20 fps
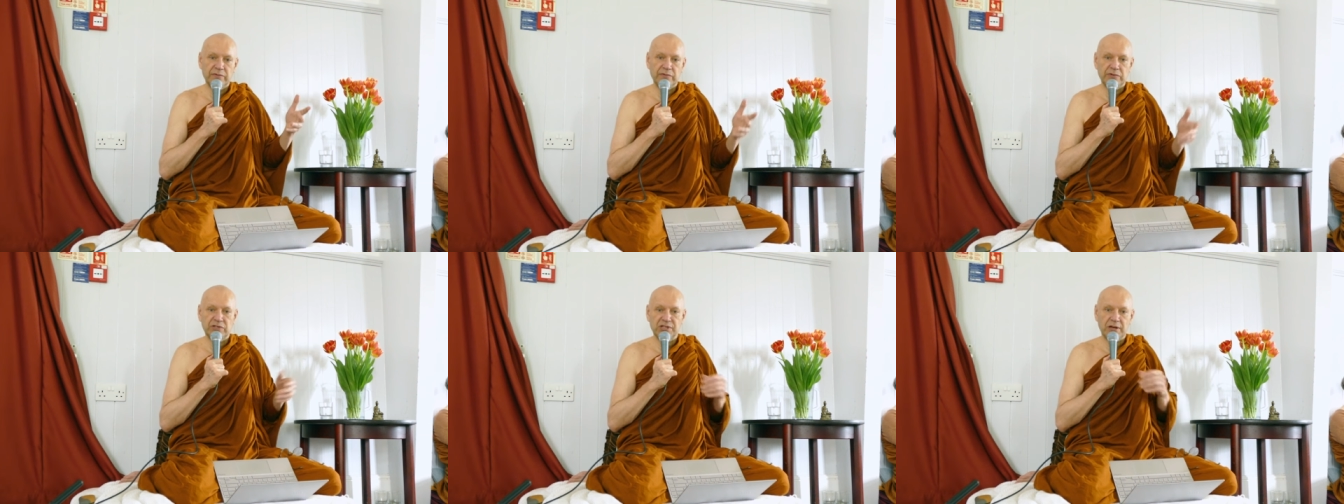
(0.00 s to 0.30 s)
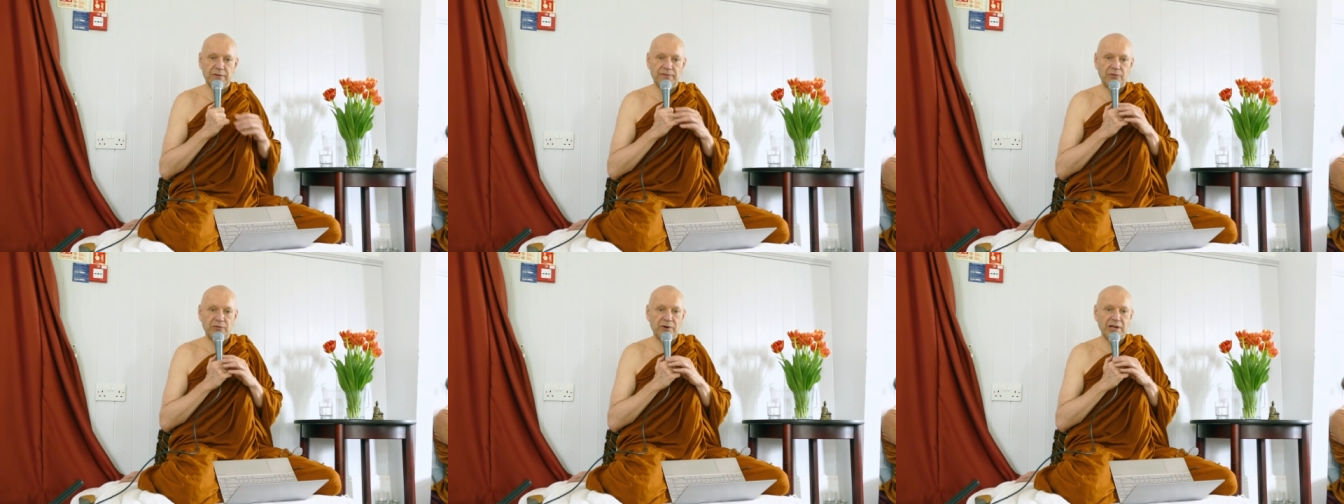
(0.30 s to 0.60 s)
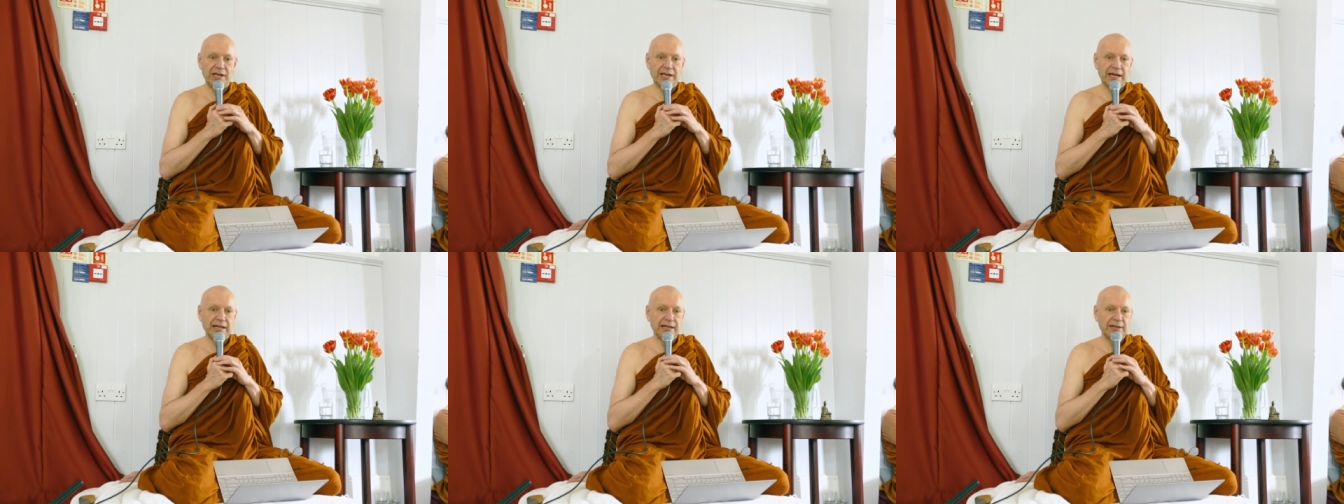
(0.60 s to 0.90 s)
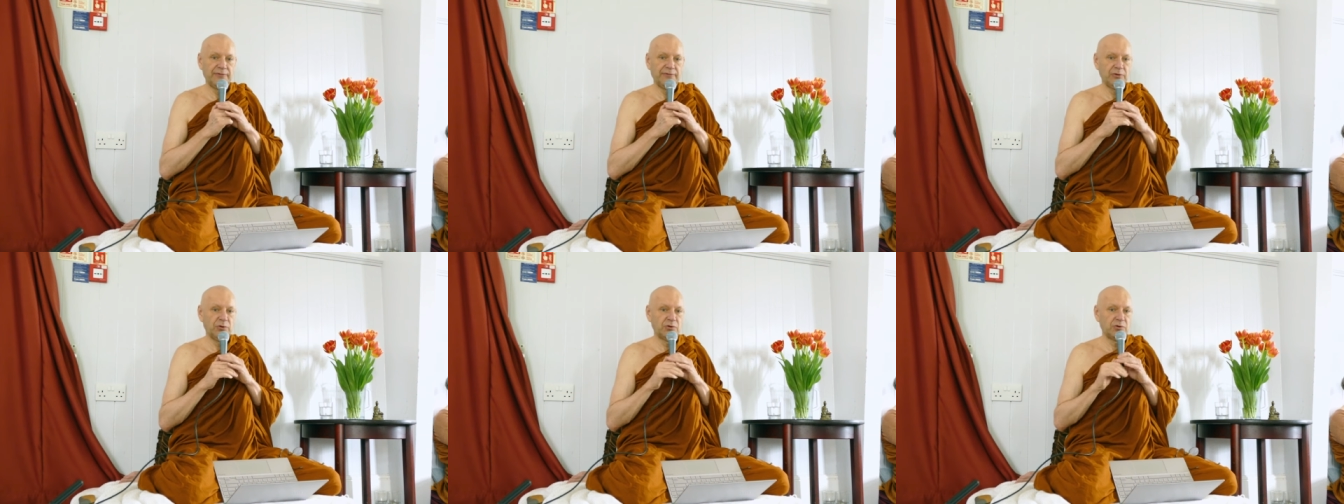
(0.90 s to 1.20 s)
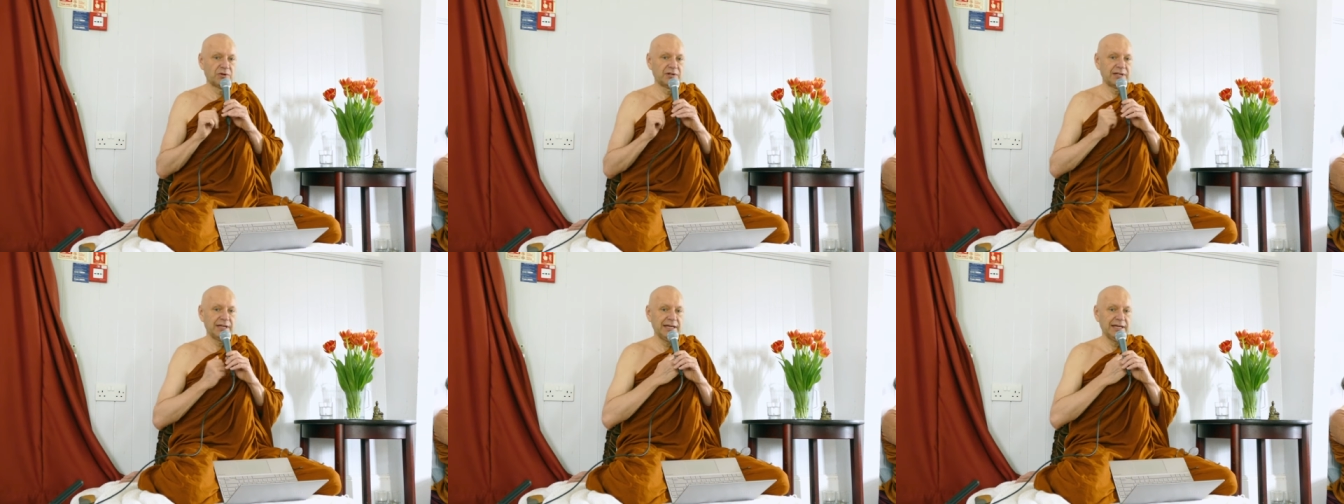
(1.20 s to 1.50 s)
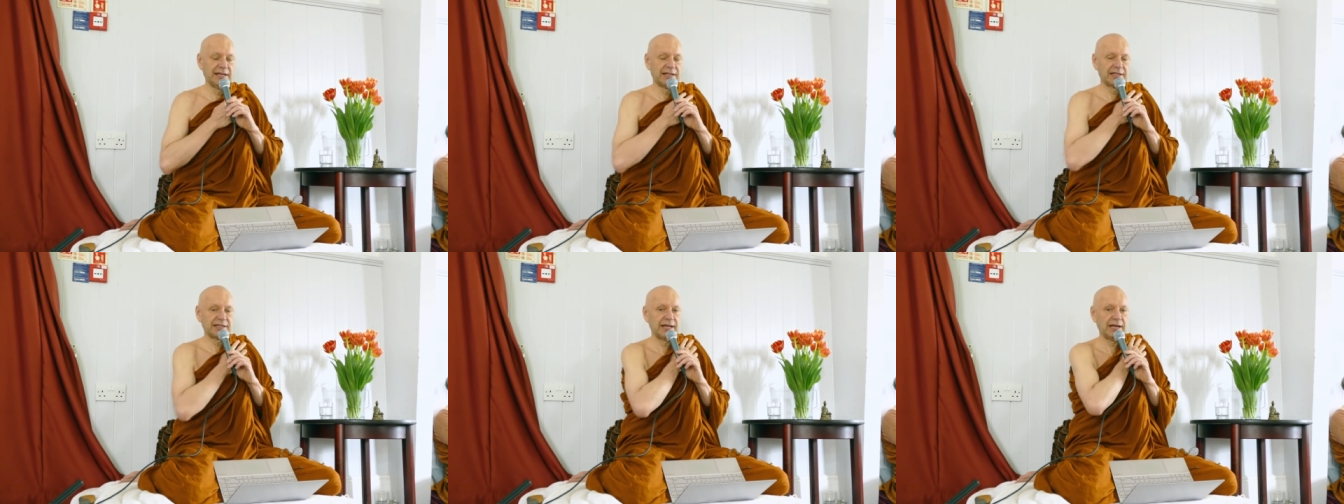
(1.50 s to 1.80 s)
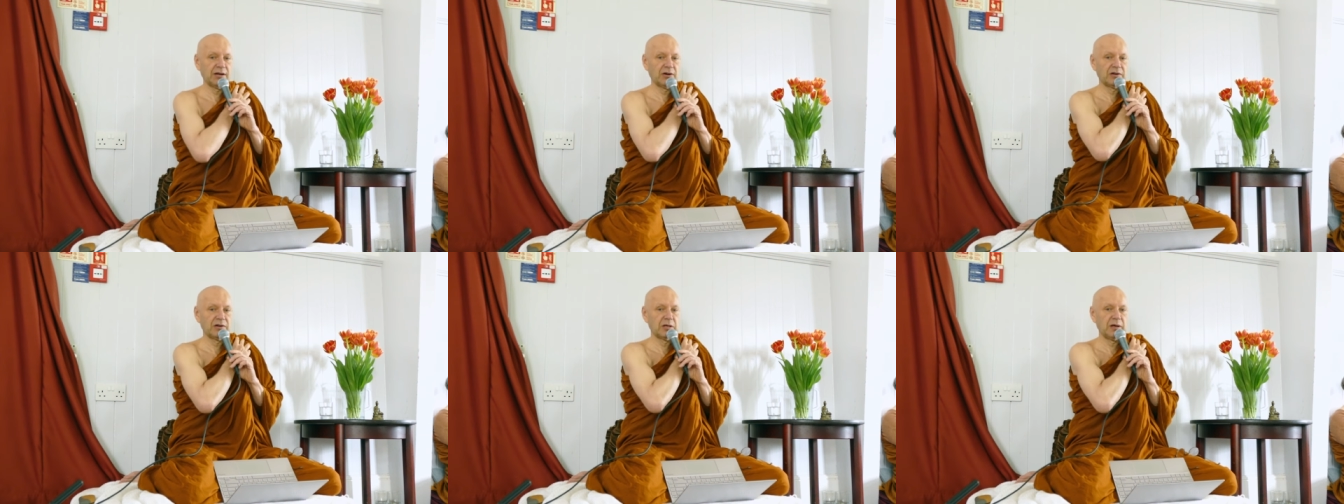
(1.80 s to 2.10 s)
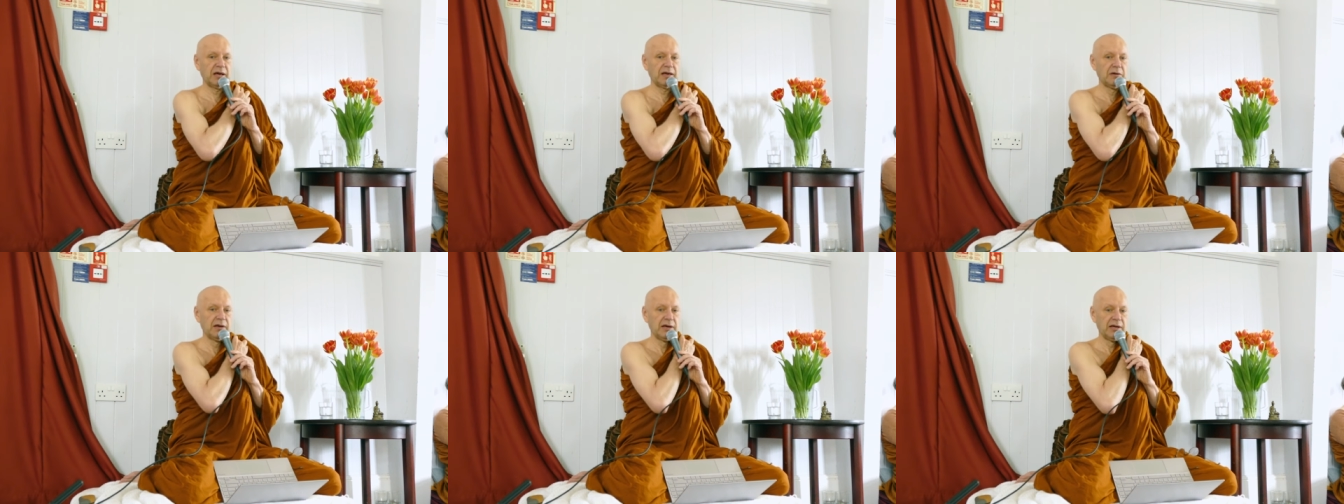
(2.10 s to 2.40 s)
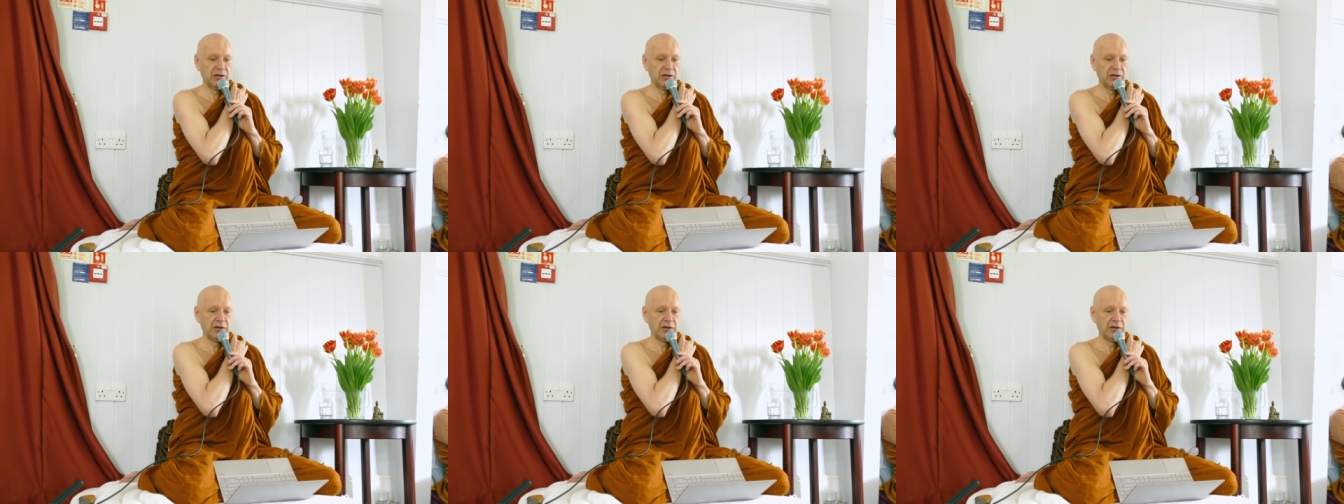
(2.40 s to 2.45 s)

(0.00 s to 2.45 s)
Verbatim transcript: suffering, and if you don't teach, they're going to